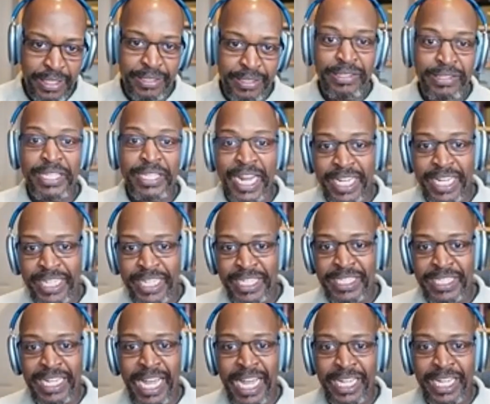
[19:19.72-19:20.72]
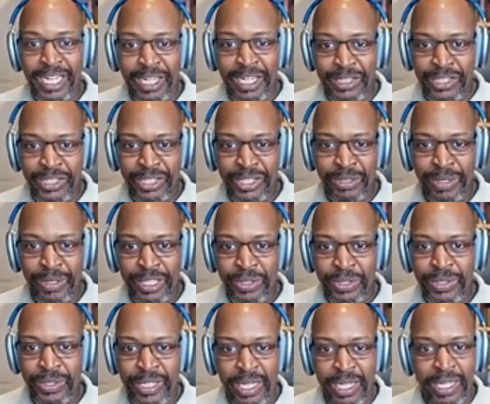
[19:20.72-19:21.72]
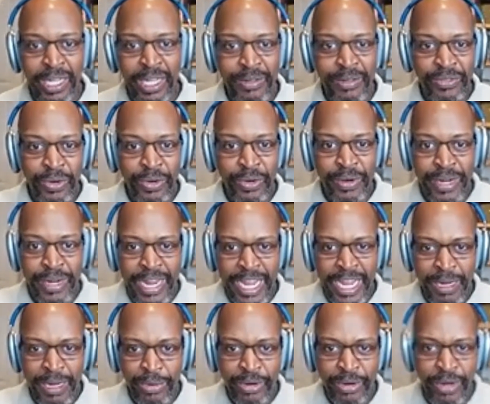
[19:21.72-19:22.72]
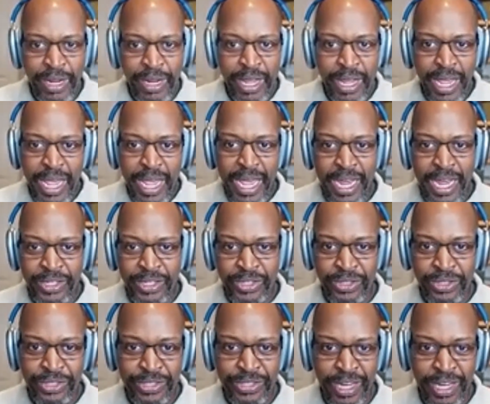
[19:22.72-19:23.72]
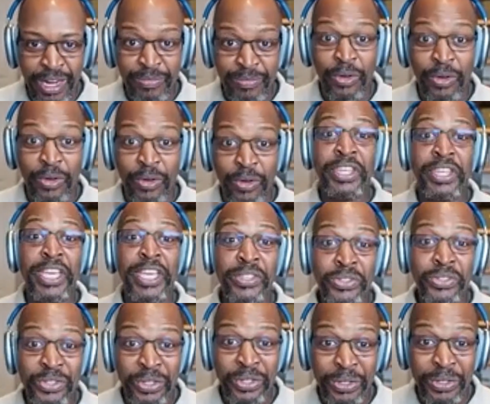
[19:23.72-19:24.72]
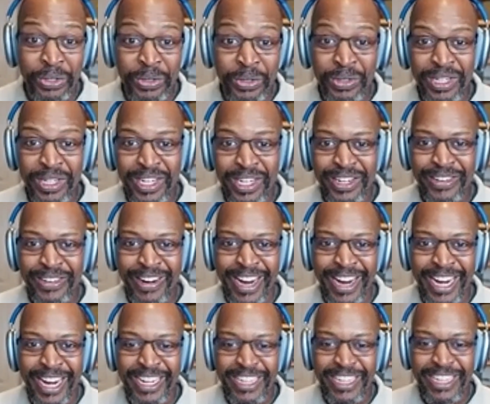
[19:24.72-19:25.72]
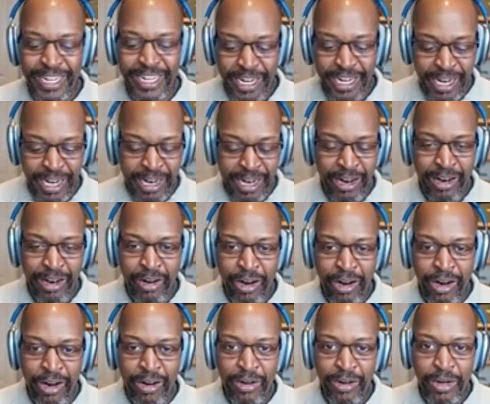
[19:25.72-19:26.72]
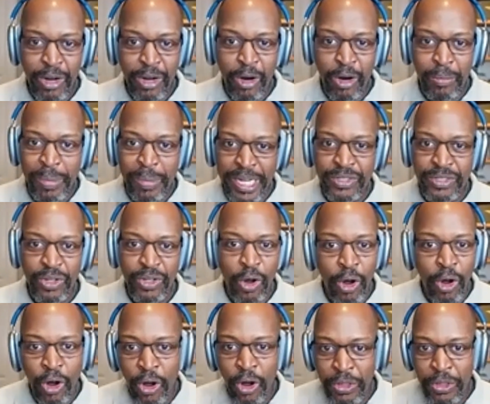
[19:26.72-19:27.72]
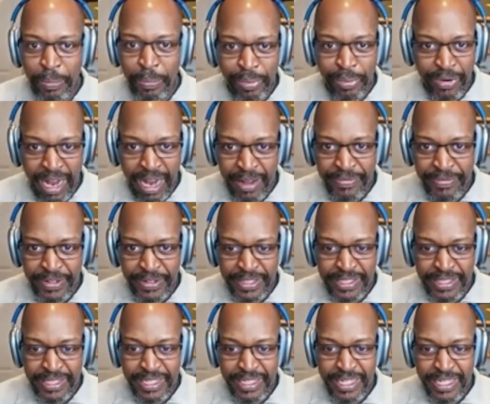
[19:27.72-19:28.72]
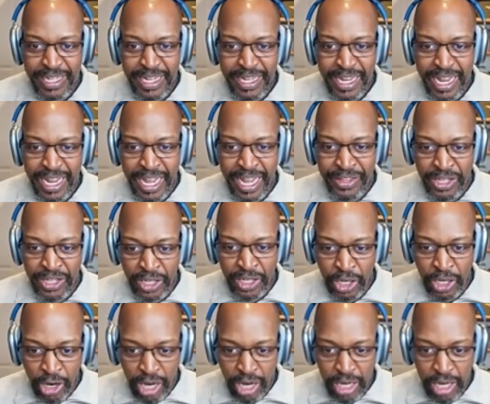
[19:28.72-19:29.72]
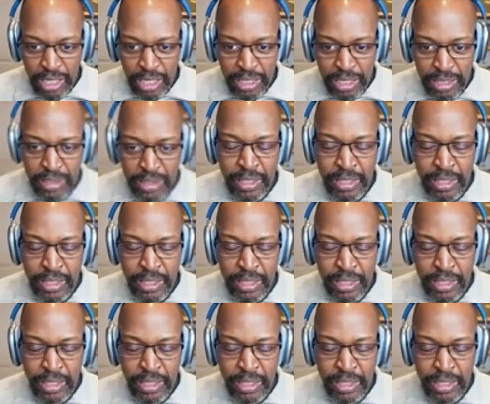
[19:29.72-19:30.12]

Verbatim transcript: And the second is like unto it. You shall love your neighbor as yourself. When these two, right, are, are, are based all the prophets and the law